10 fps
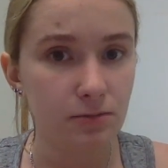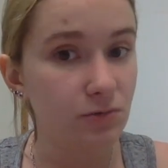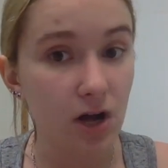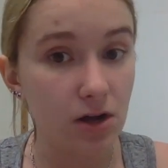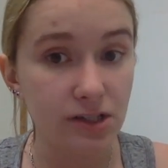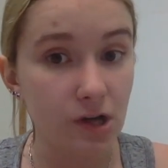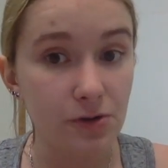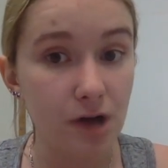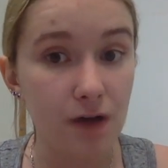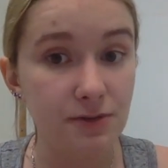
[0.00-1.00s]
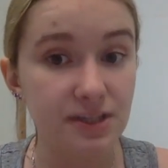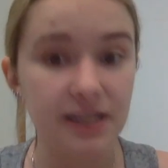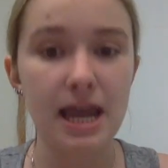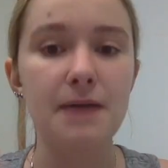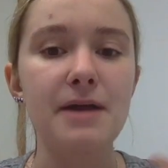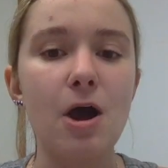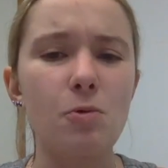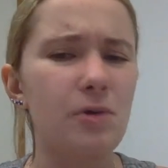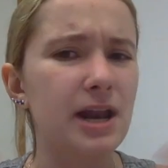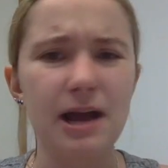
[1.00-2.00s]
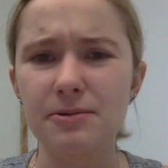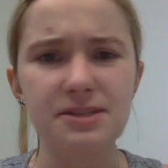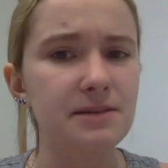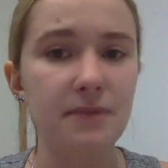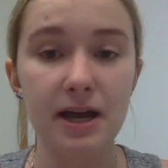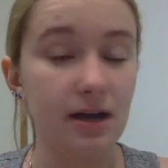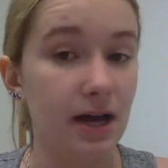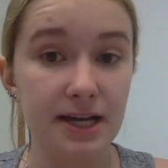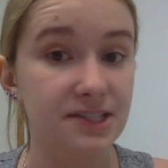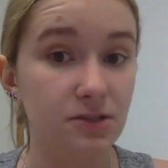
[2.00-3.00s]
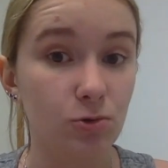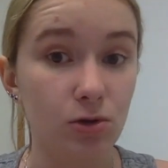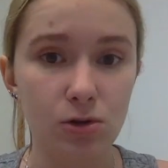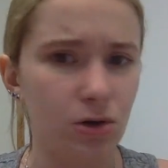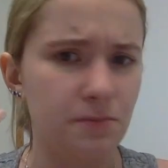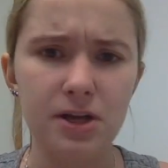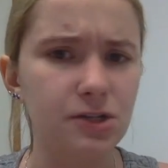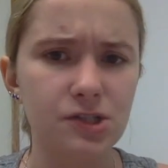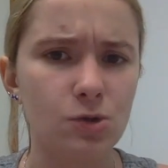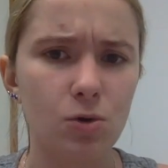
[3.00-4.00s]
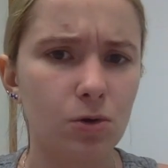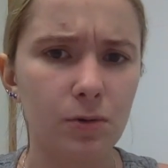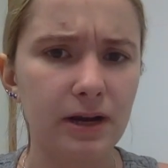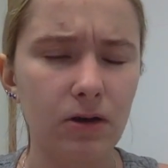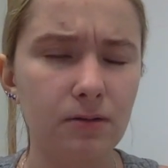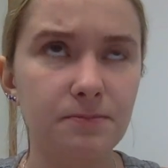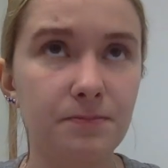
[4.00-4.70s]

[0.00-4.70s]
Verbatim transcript: young adult novels that came out when I was in my high school or middle school career.